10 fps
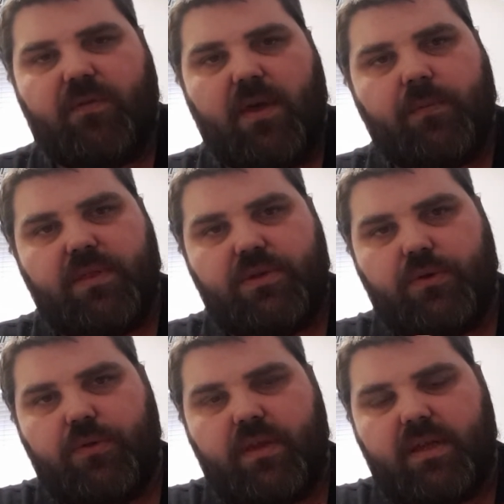and that'll be the
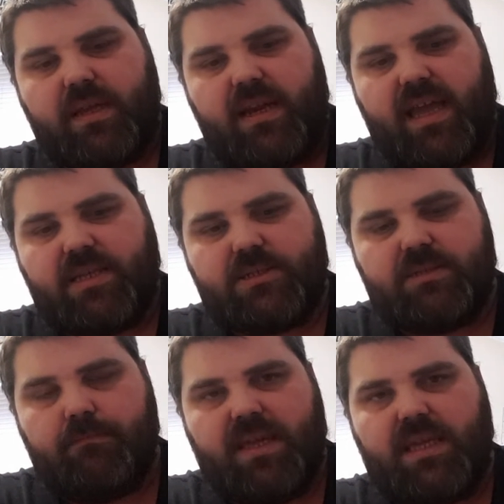door that
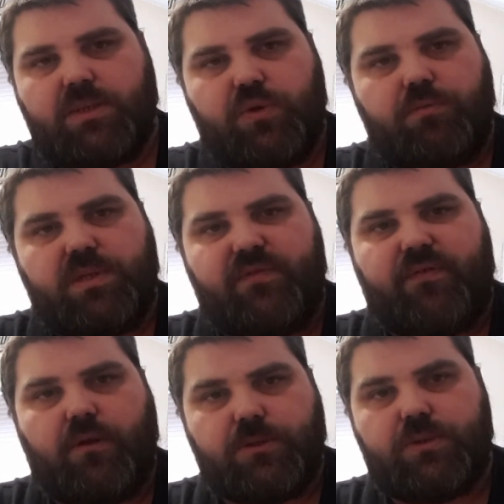connects Mickey's room to the
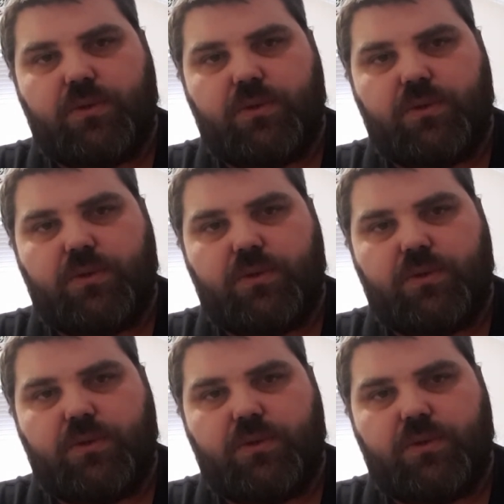frozen